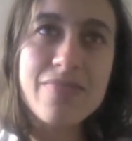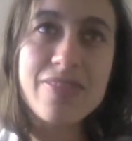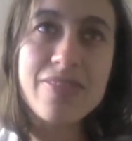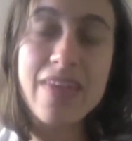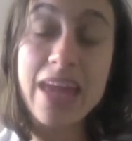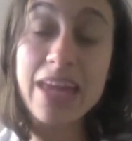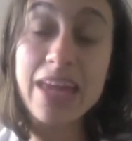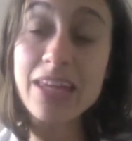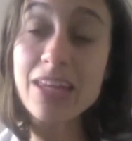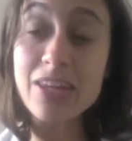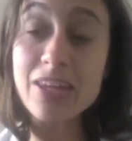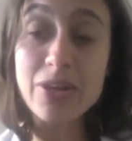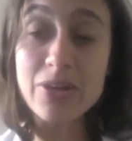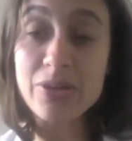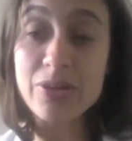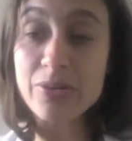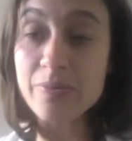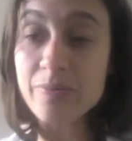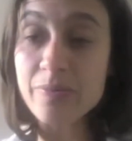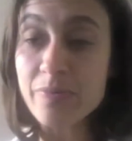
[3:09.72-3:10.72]
Thank
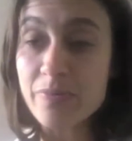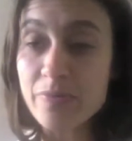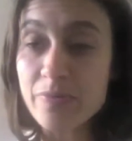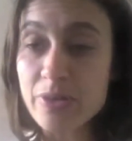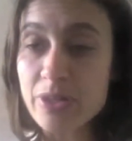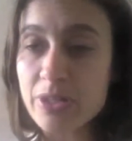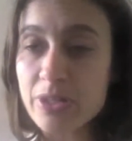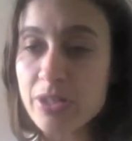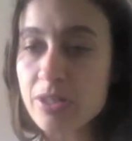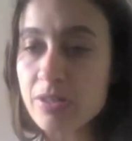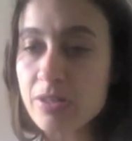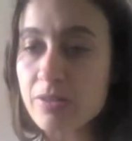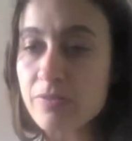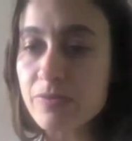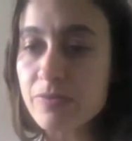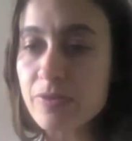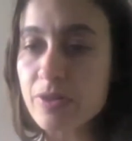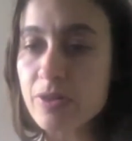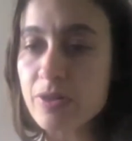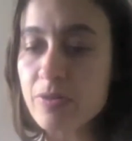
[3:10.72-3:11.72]
you
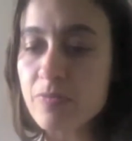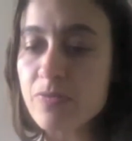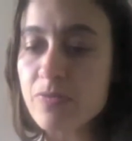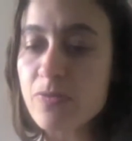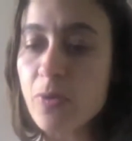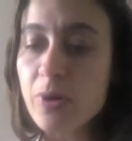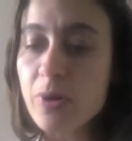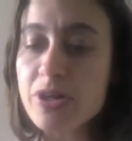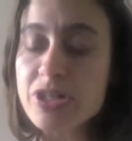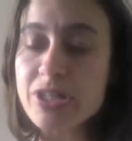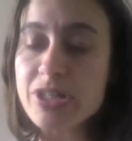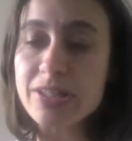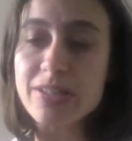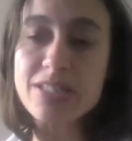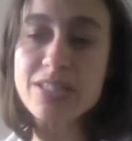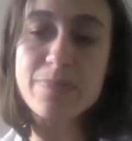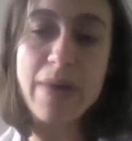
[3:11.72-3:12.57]
for forging this